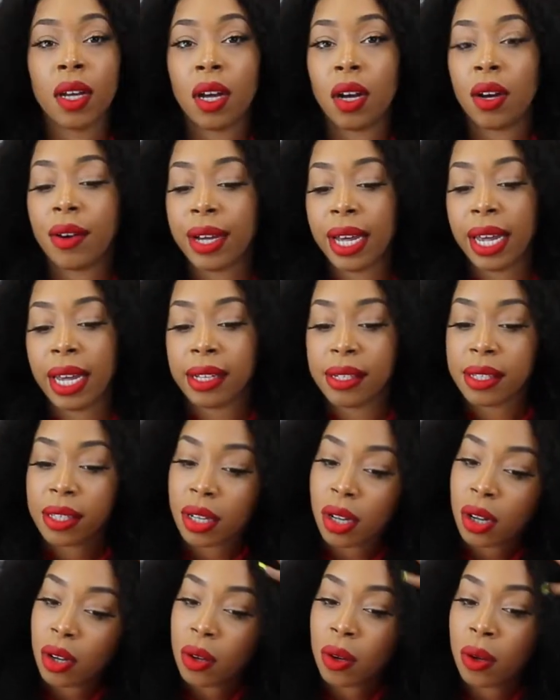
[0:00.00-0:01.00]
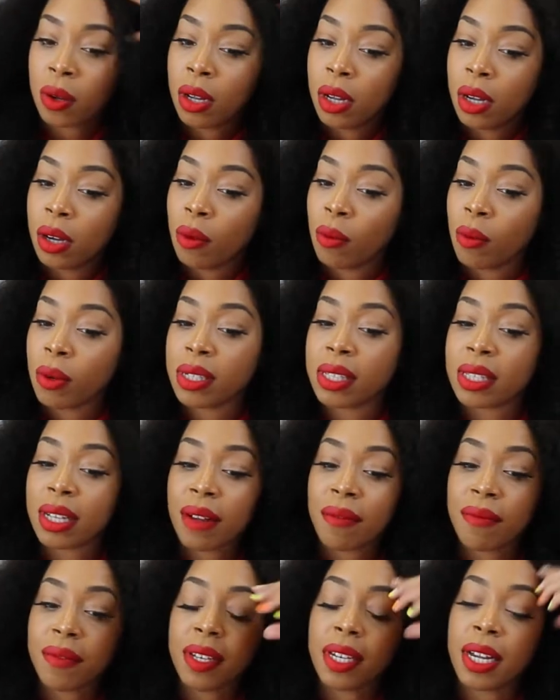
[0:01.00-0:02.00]
Okay, so once
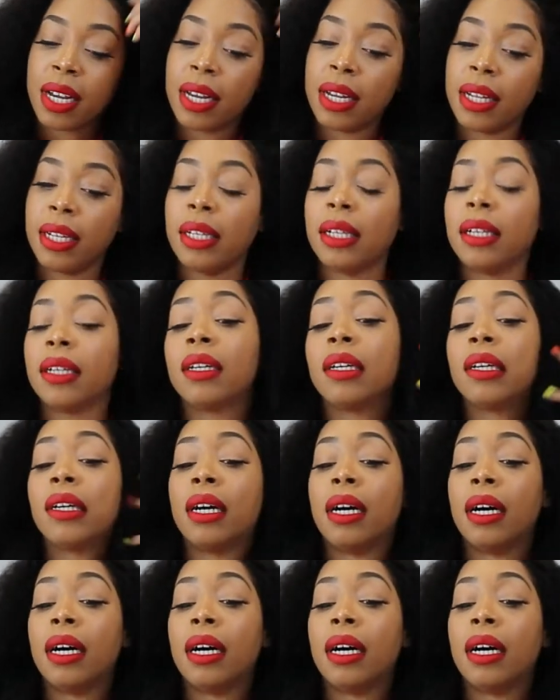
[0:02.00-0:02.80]
I've done